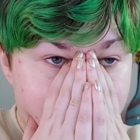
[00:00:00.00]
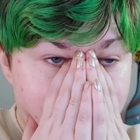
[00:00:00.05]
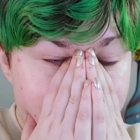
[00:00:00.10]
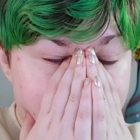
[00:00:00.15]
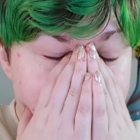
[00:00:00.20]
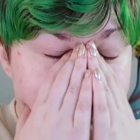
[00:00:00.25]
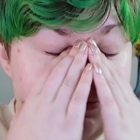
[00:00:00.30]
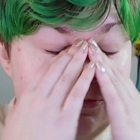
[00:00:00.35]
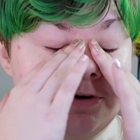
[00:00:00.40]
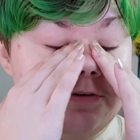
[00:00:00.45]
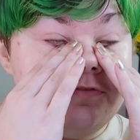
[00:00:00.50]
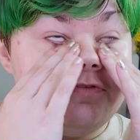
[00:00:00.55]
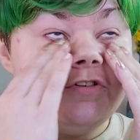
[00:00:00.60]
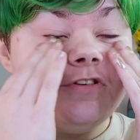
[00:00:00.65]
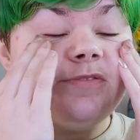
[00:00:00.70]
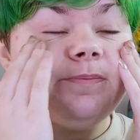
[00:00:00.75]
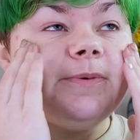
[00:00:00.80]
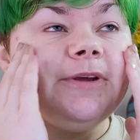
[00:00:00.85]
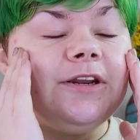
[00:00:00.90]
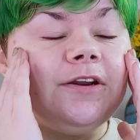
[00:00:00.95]
That would have
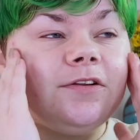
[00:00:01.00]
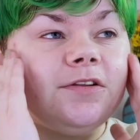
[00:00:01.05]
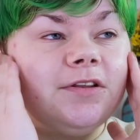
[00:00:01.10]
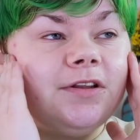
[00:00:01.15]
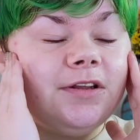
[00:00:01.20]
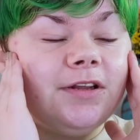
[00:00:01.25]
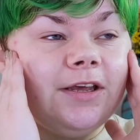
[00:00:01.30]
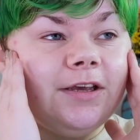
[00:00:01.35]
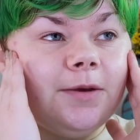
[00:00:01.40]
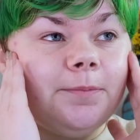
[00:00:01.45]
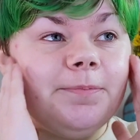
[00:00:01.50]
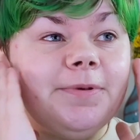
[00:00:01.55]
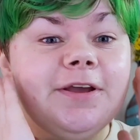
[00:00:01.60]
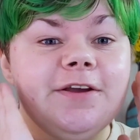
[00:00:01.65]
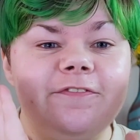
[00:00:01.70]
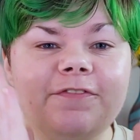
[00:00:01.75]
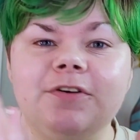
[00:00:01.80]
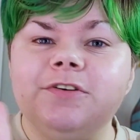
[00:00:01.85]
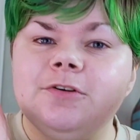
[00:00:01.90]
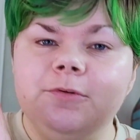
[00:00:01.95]
just been like a
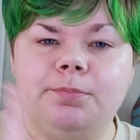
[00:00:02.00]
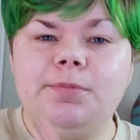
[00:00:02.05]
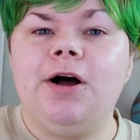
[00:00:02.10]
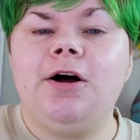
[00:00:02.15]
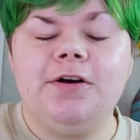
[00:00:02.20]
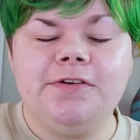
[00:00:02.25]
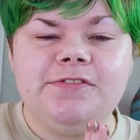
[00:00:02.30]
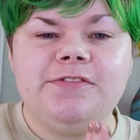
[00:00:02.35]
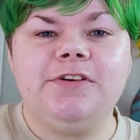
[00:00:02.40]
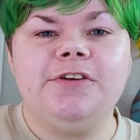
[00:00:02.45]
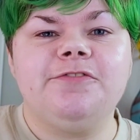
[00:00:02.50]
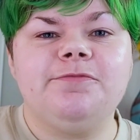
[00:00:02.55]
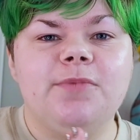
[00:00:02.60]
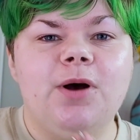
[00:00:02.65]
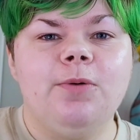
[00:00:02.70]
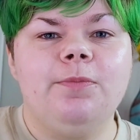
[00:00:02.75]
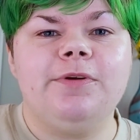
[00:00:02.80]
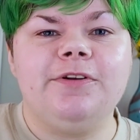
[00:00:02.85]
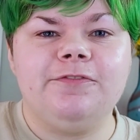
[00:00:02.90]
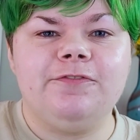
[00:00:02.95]
pivotal positive
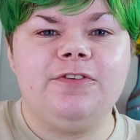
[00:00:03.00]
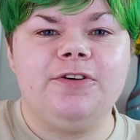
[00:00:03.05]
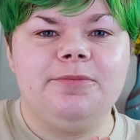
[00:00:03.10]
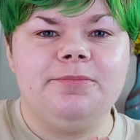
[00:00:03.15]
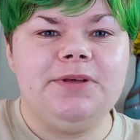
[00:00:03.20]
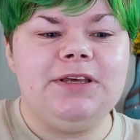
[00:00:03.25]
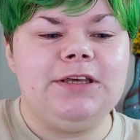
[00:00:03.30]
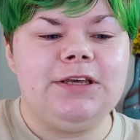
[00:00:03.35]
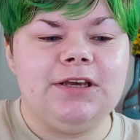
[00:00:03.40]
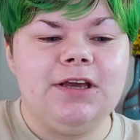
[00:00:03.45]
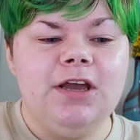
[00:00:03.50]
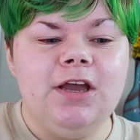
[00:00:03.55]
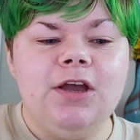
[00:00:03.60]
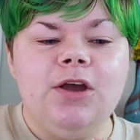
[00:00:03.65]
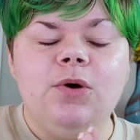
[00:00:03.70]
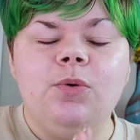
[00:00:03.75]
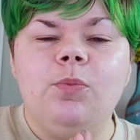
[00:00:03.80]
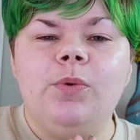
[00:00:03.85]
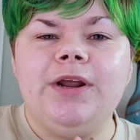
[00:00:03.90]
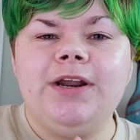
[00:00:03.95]
moment for me
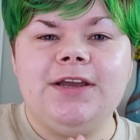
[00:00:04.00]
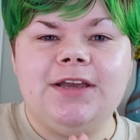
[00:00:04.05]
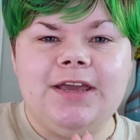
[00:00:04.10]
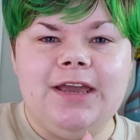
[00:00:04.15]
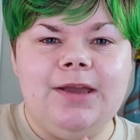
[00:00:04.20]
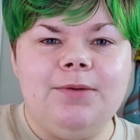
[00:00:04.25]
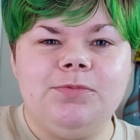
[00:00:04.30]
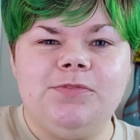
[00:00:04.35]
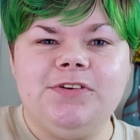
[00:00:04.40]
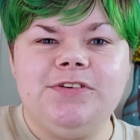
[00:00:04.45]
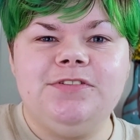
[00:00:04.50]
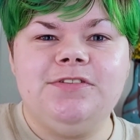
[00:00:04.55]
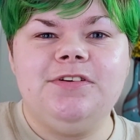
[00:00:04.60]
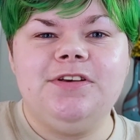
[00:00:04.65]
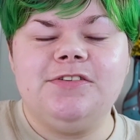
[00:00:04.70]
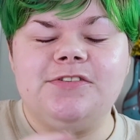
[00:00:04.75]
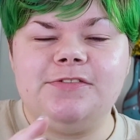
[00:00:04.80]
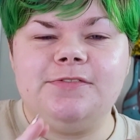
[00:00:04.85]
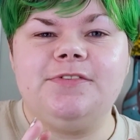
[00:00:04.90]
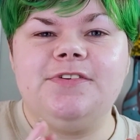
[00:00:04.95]
when it came to
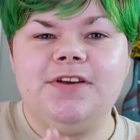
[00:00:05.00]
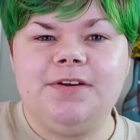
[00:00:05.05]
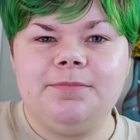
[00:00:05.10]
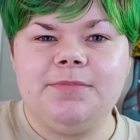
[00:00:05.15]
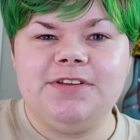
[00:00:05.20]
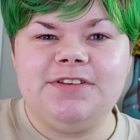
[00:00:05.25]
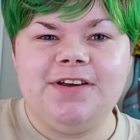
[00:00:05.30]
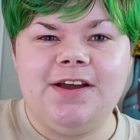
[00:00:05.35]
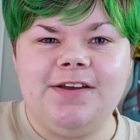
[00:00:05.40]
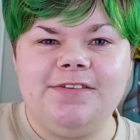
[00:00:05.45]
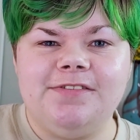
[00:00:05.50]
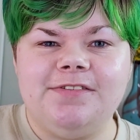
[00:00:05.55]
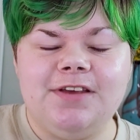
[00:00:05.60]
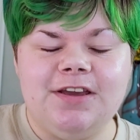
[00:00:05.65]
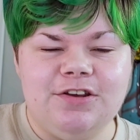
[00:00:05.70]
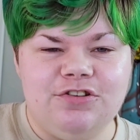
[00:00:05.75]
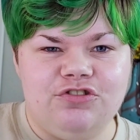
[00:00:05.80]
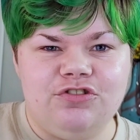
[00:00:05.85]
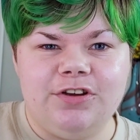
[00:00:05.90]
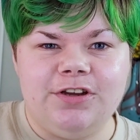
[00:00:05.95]

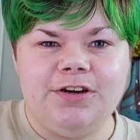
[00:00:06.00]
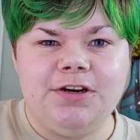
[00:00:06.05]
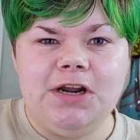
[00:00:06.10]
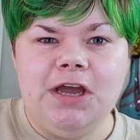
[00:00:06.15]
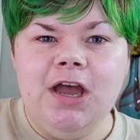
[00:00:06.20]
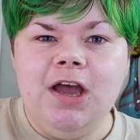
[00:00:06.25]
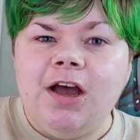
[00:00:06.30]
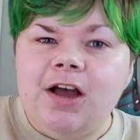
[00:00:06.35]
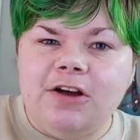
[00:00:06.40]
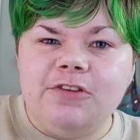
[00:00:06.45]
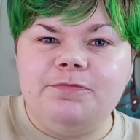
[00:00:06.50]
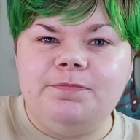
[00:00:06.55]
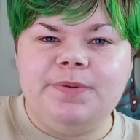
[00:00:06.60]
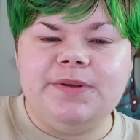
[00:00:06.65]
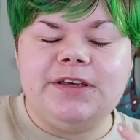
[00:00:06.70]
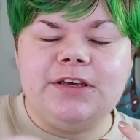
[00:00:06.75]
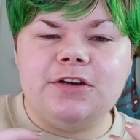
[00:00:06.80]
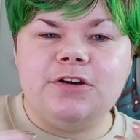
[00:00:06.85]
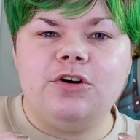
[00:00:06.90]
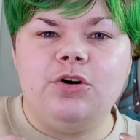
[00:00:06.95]
destigmatization of
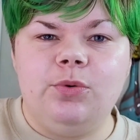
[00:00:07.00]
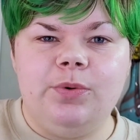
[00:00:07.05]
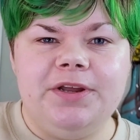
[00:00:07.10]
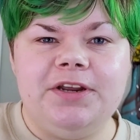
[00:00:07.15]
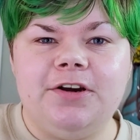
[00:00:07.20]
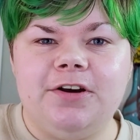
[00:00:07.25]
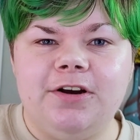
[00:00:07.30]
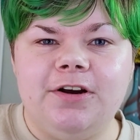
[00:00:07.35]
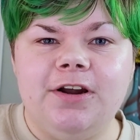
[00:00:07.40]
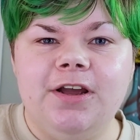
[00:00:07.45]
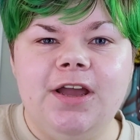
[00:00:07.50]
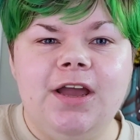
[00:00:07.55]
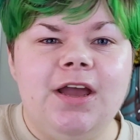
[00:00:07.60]
being queer.